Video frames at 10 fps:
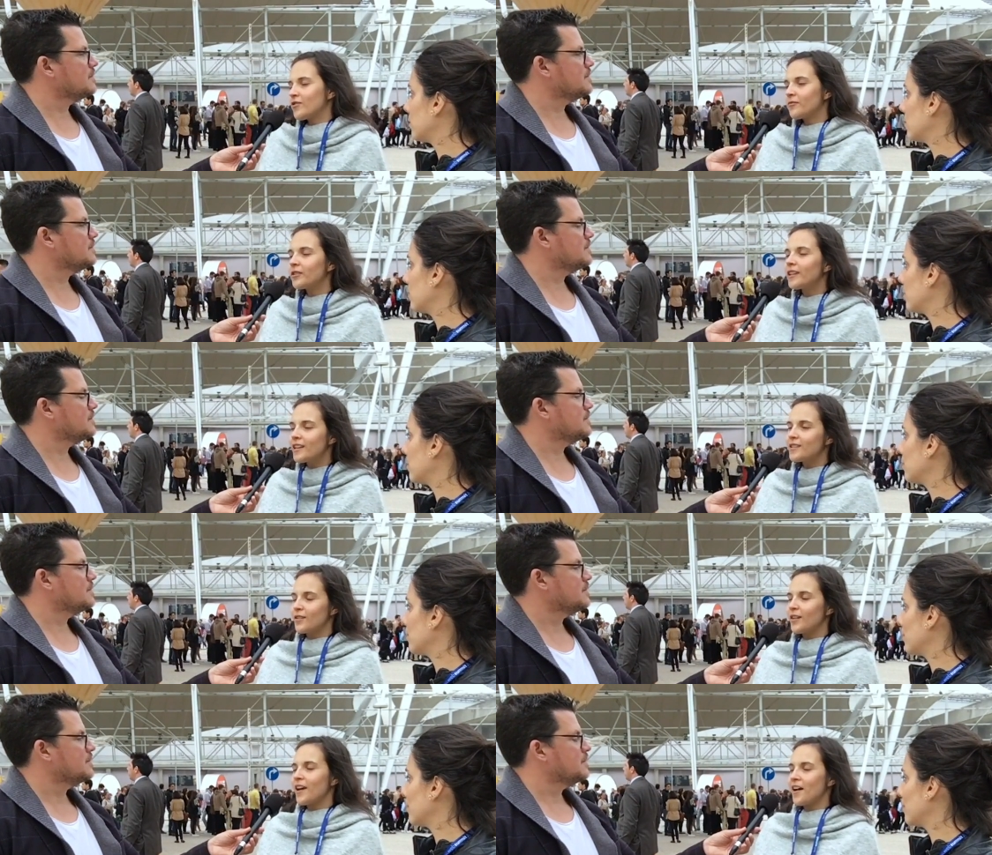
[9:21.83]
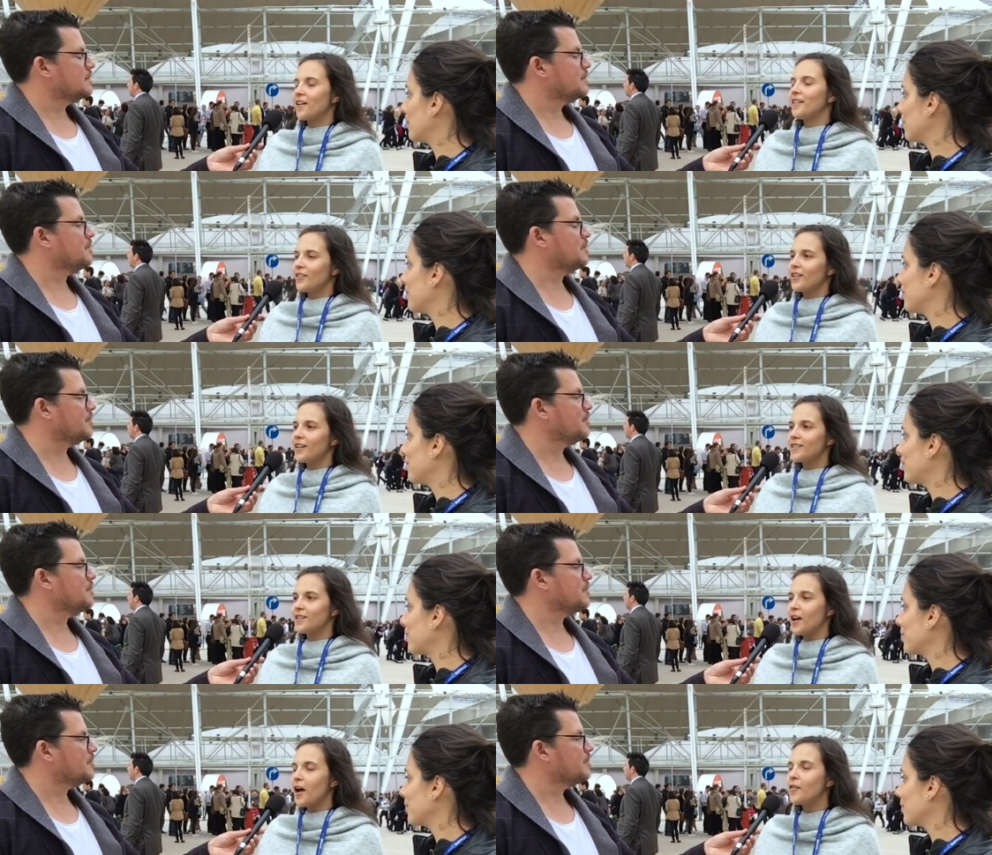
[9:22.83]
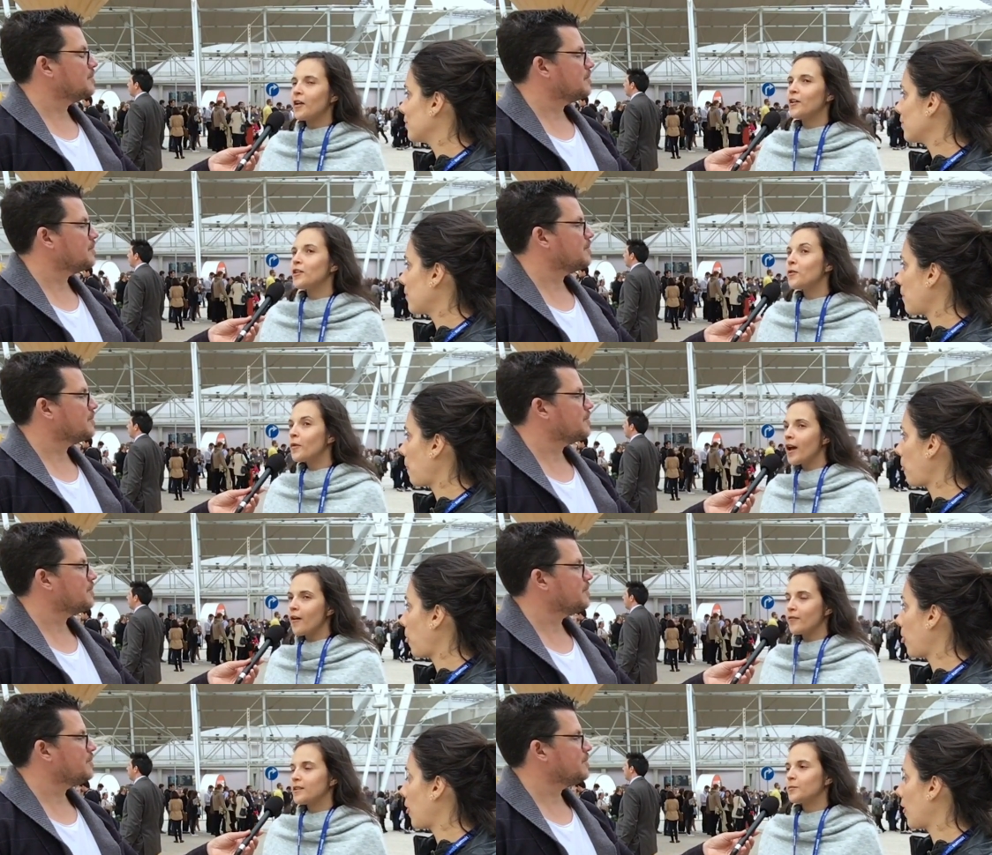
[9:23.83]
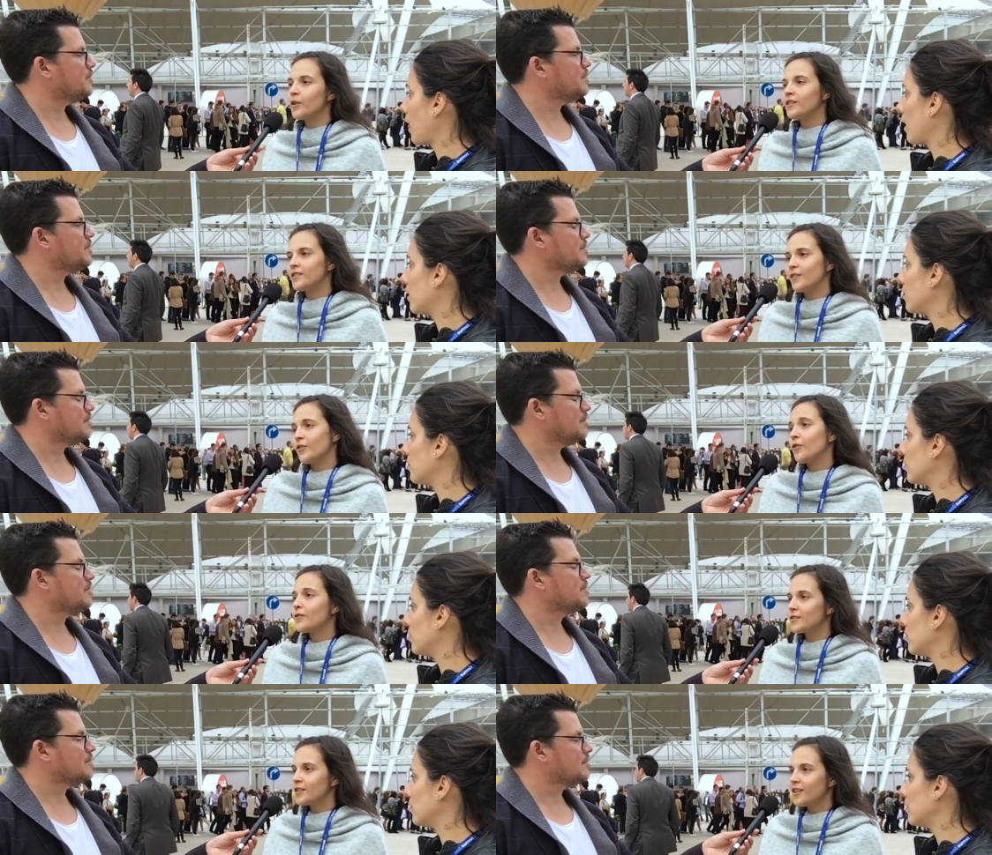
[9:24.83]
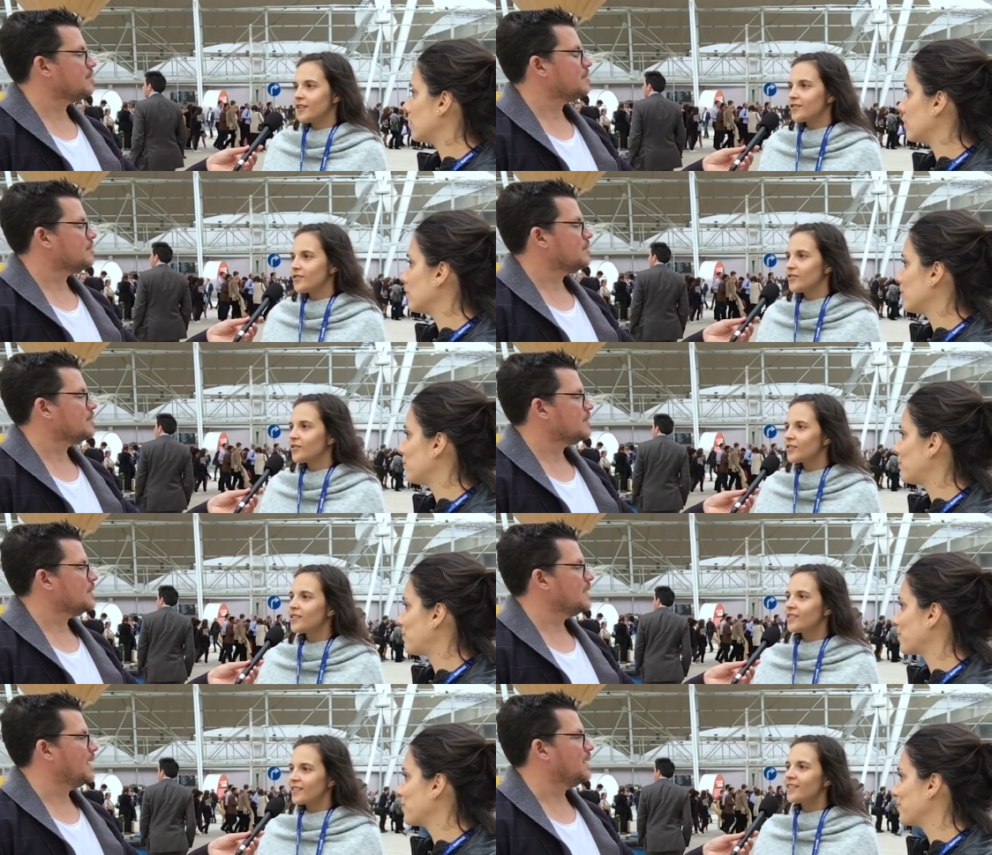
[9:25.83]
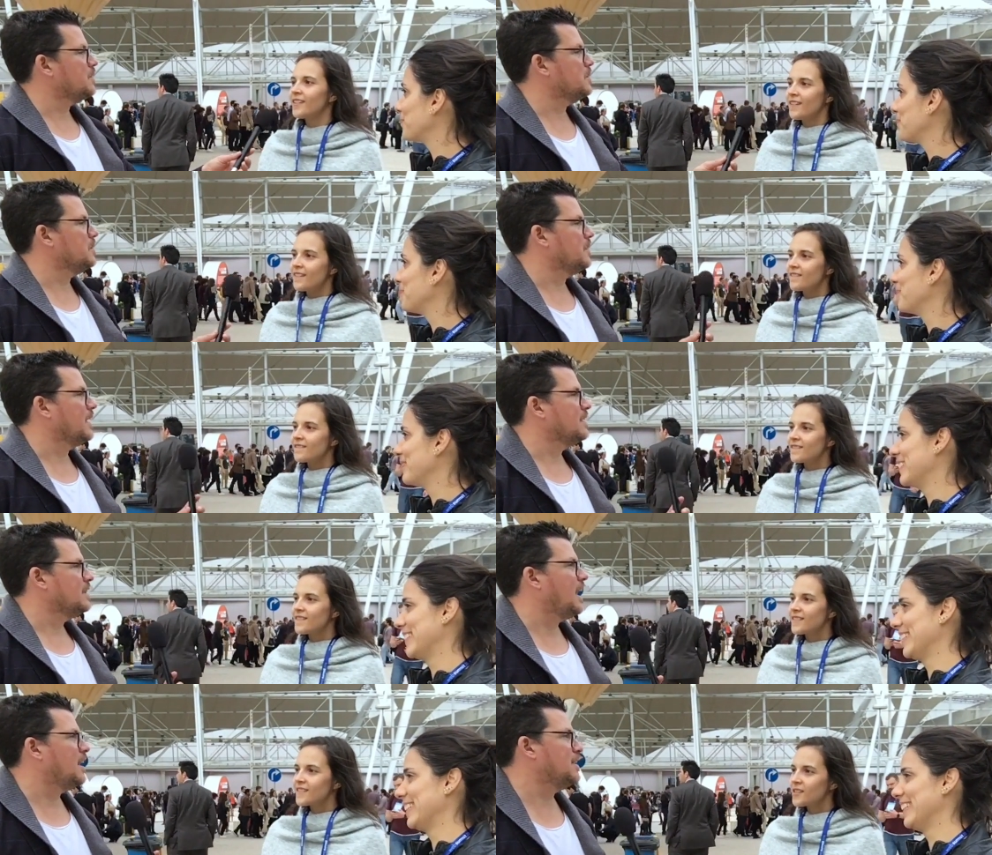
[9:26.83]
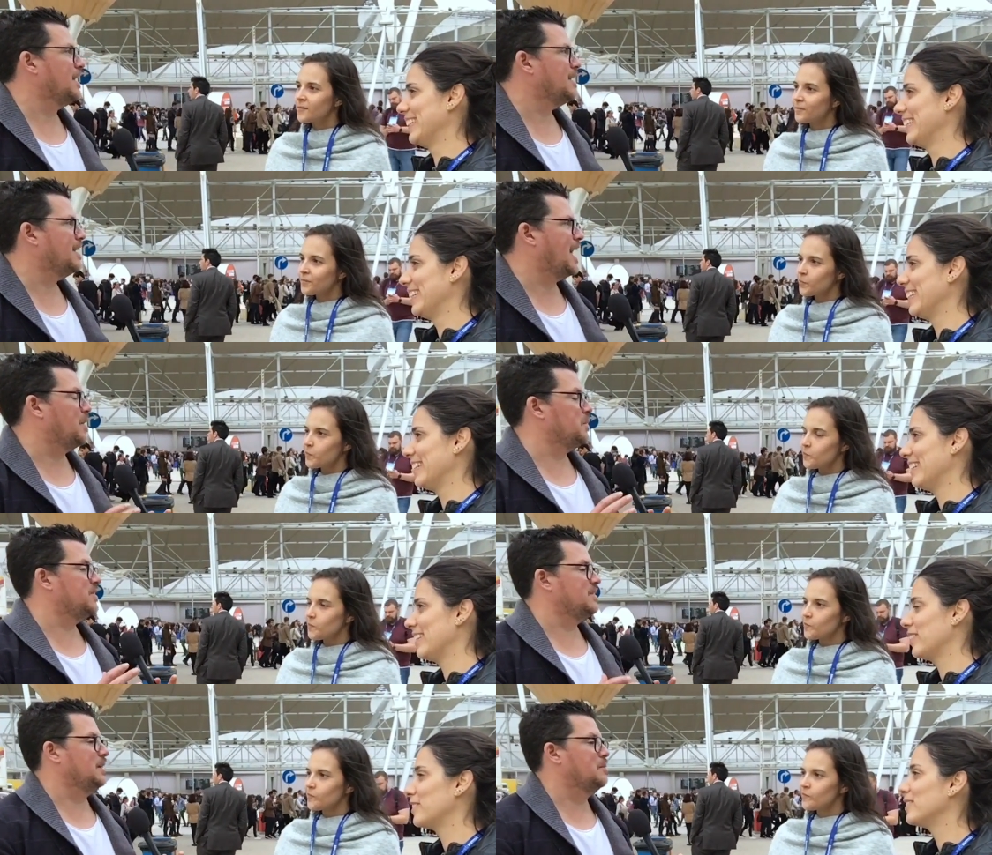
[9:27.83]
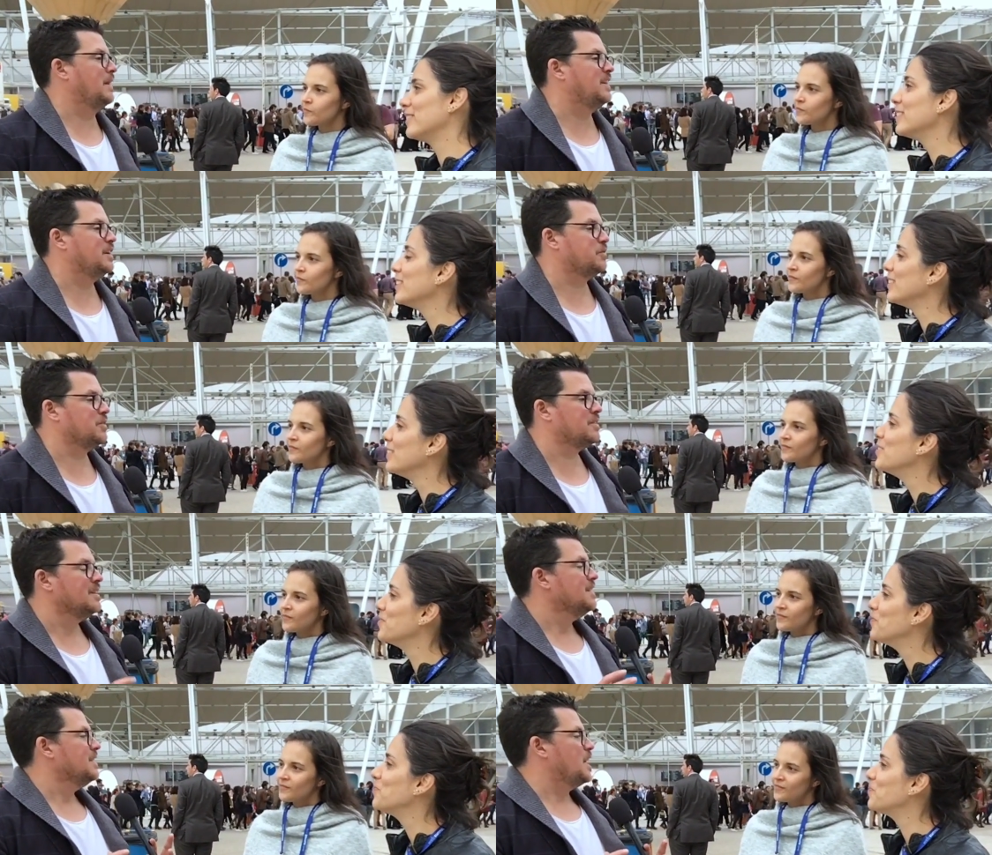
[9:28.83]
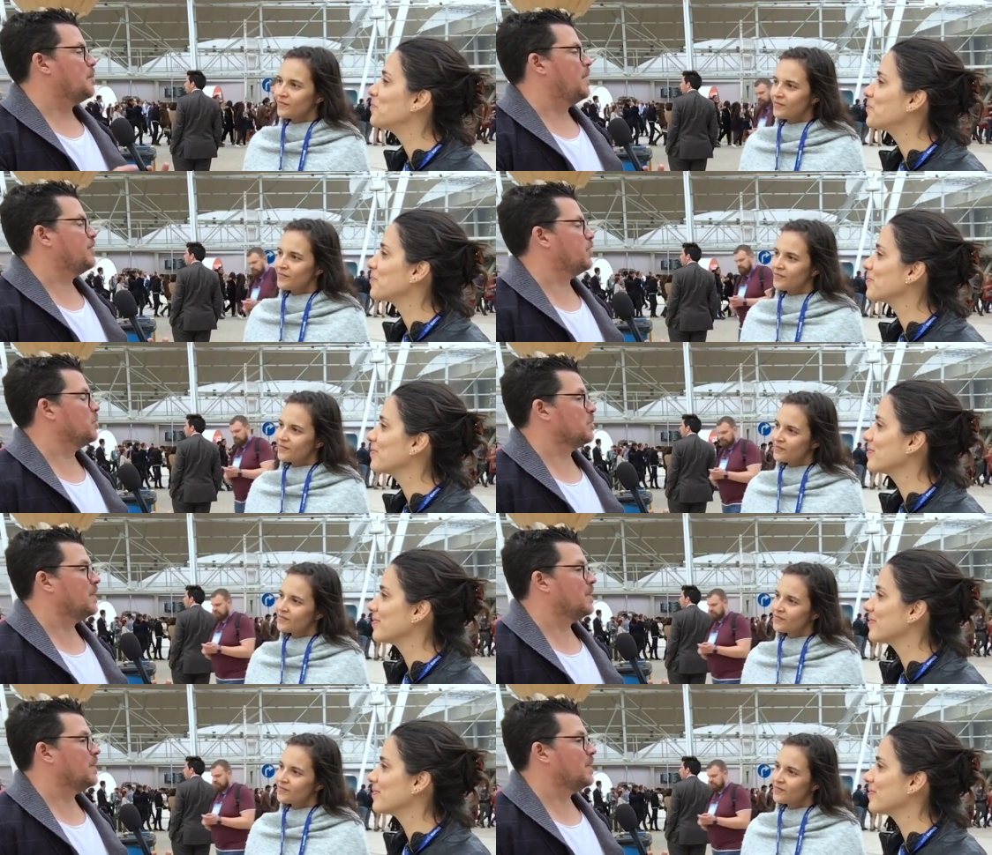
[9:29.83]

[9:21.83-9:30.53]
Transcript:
Speaker 1: differently. So yeah, I think it's a, a, a new way of experiencing your own city too. Yeah, cool.
Speaker 2: Uh, uh, I really see many different yeah, platforms